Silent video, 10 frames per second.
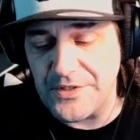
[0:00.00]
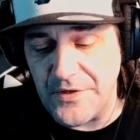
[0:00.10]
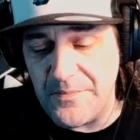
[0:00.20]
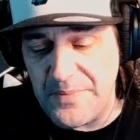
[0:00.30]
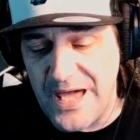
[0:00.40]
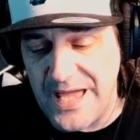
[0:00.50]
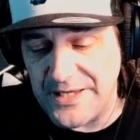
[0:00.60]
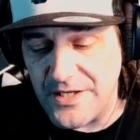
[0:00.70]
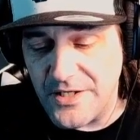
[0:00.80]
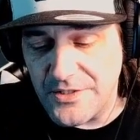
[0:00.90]
go back
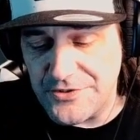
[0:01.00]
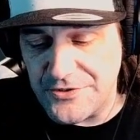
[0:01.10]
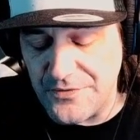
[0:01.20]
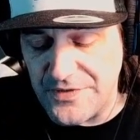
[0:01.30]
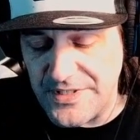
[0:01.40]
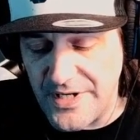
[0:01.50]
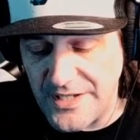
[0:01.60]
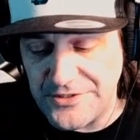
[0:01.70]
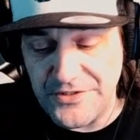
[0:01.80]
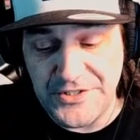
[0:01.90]
to the
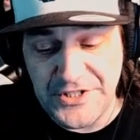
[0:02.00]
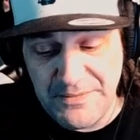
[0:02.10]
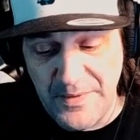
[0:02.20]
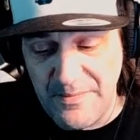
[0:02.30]
cheapo